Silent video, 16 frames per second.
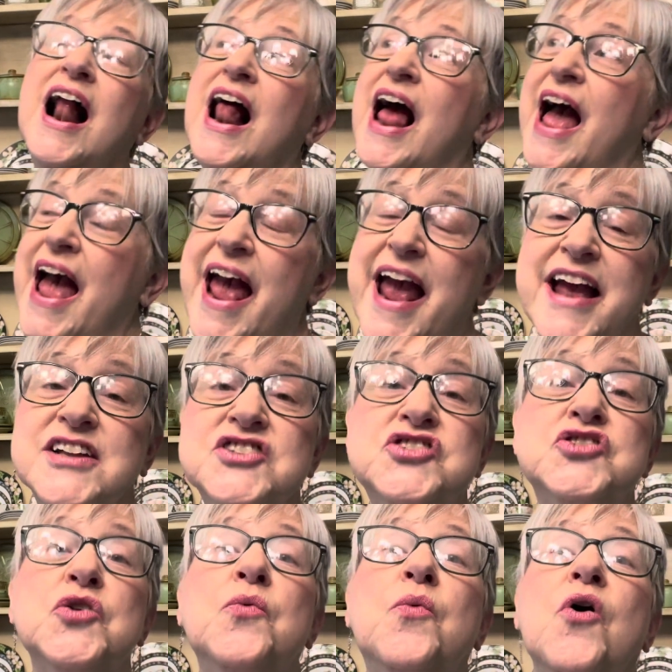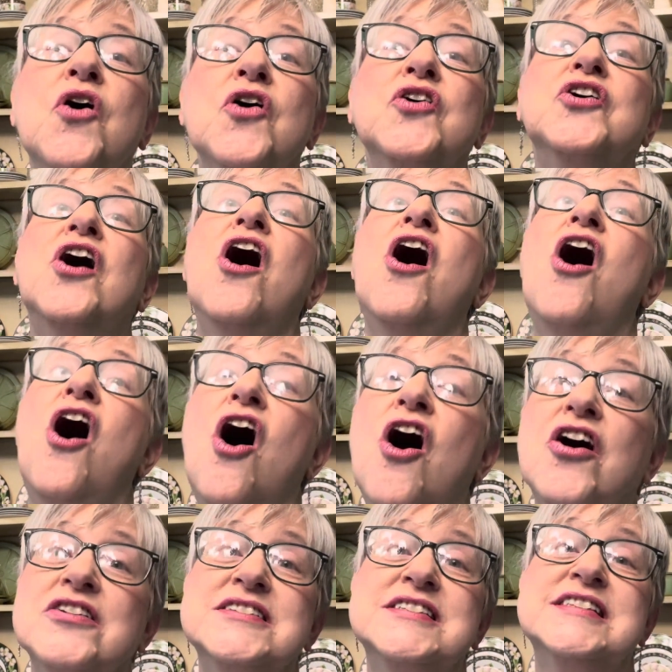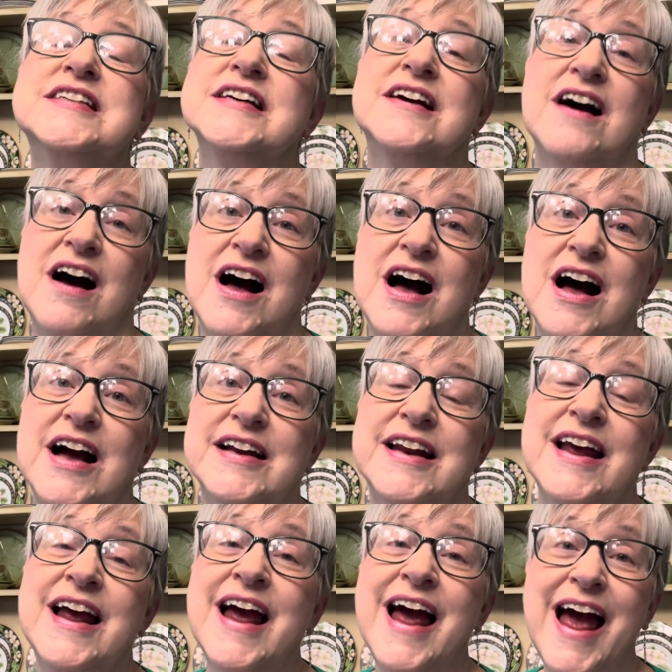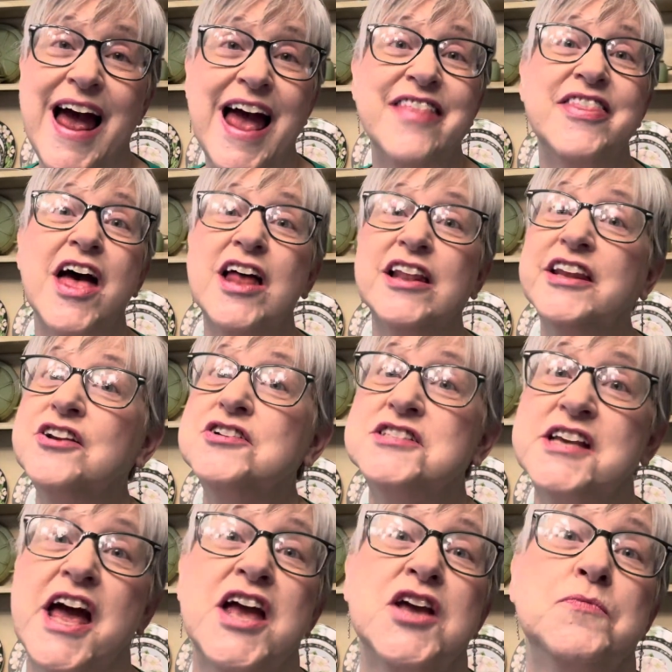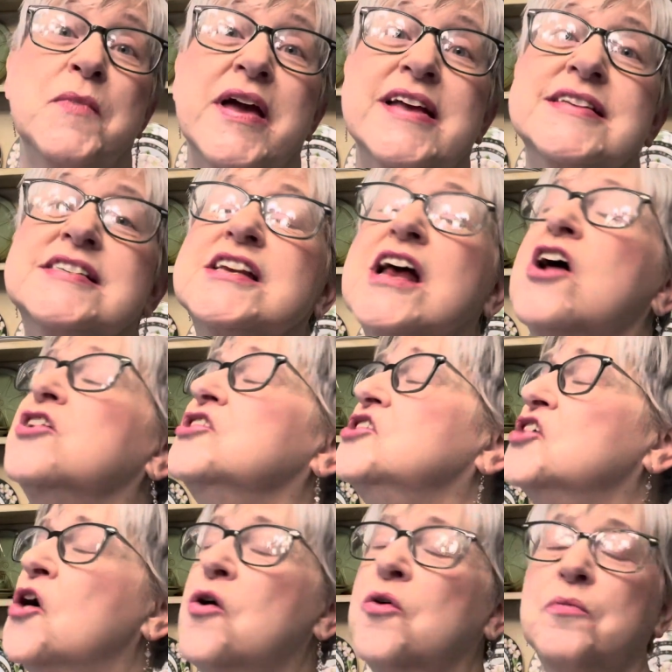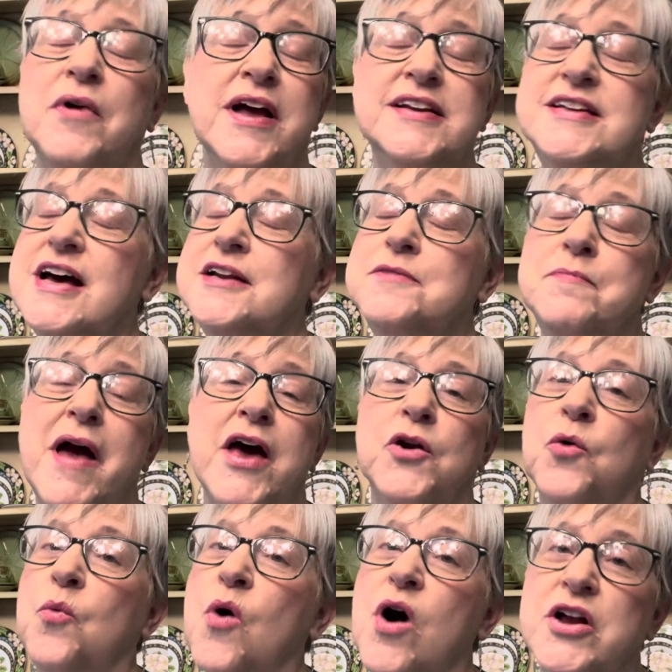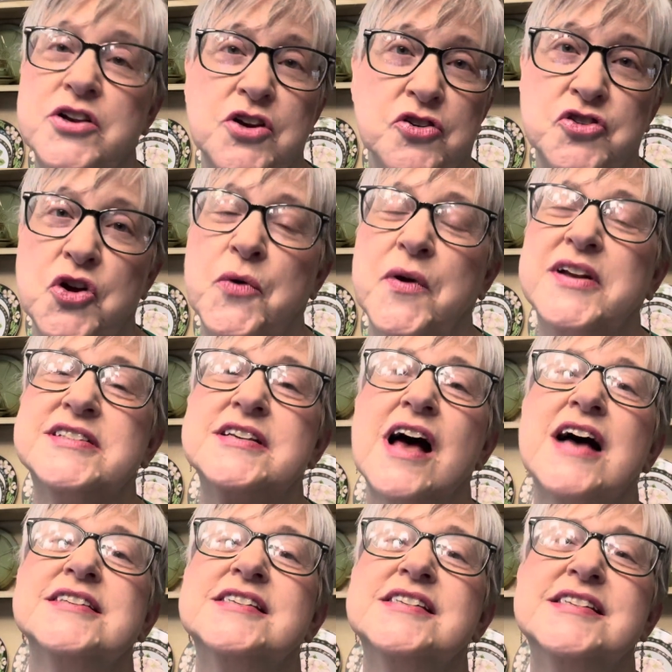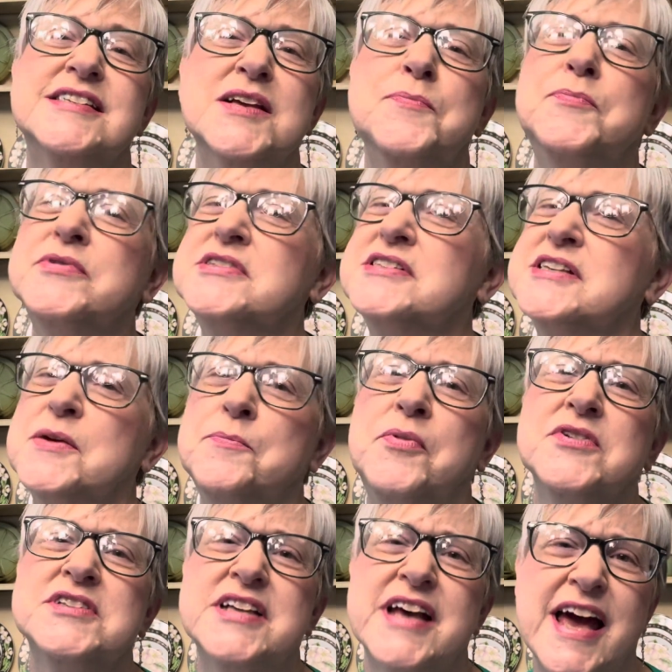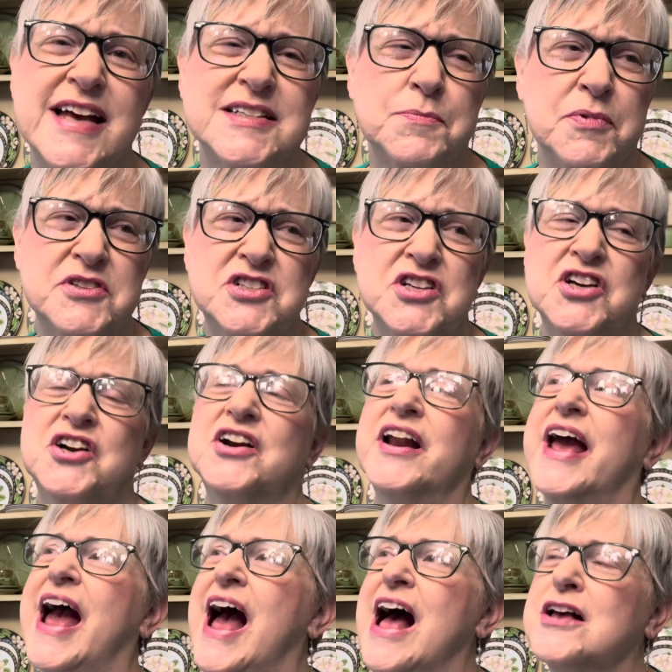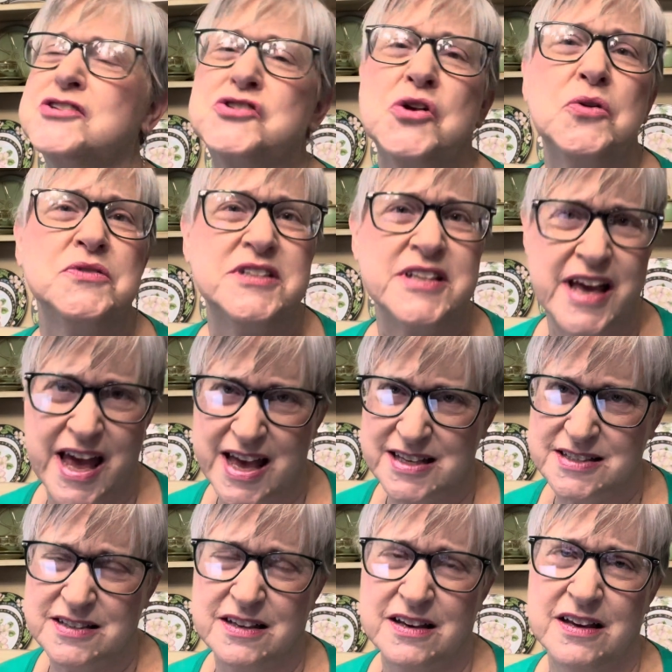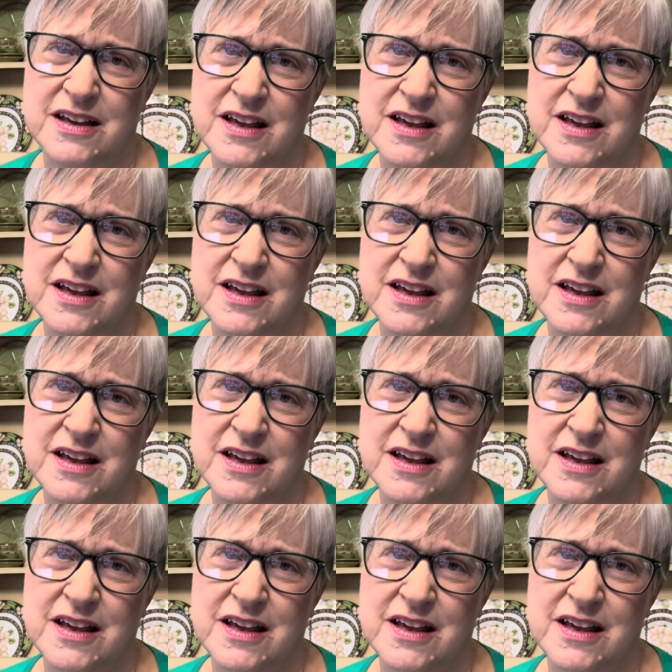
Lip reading: hands to work, hearts to God. And that little saying means it doesn't matter what you're doing. It's a simple task, particularly a household task,